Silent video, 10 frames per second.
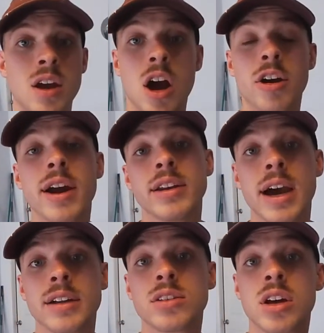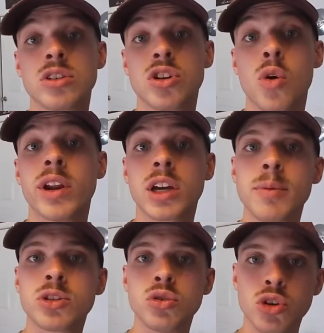All right, dads, so when it
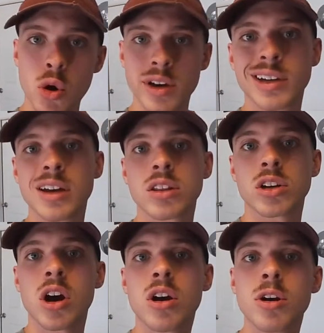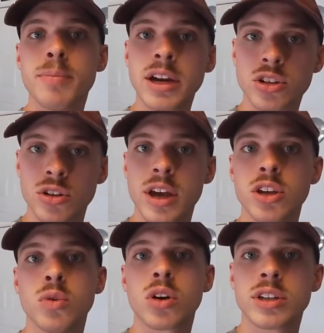comes to going and getting the car, make sure that
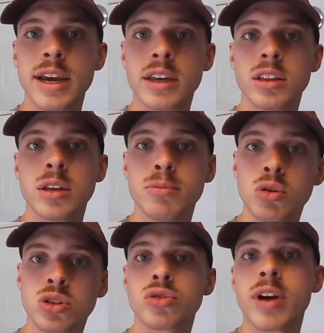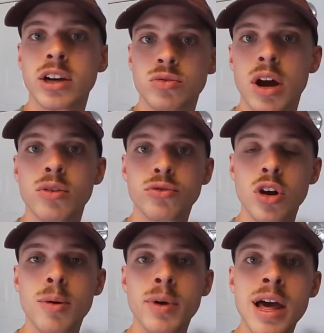you are taking the most direct route
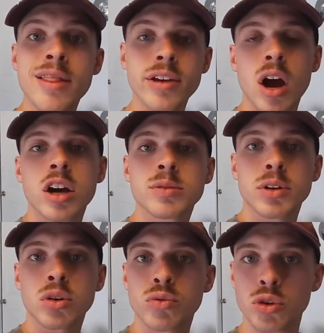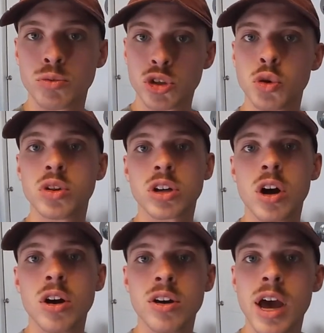from the hospital room to the
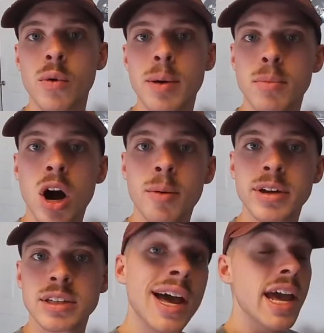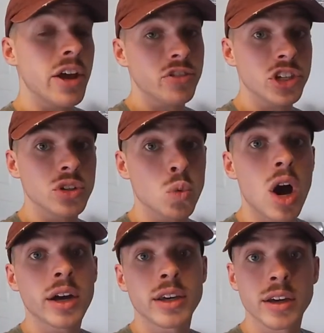car. That way mom is, if she's
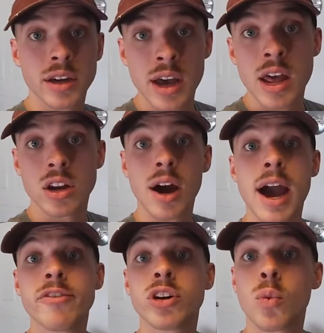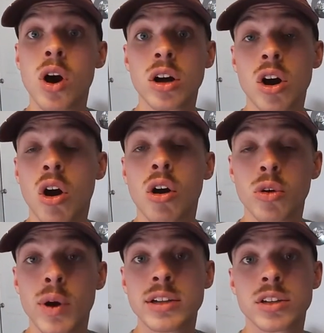walking, not having to walk all the
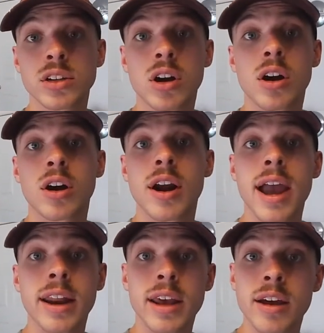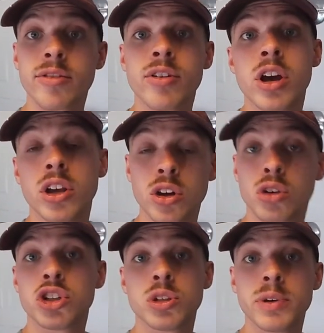way to the car, and if
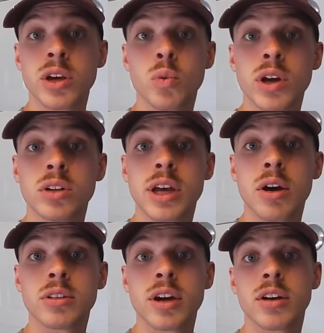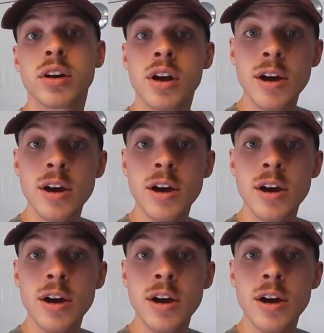she's being wheeled out there,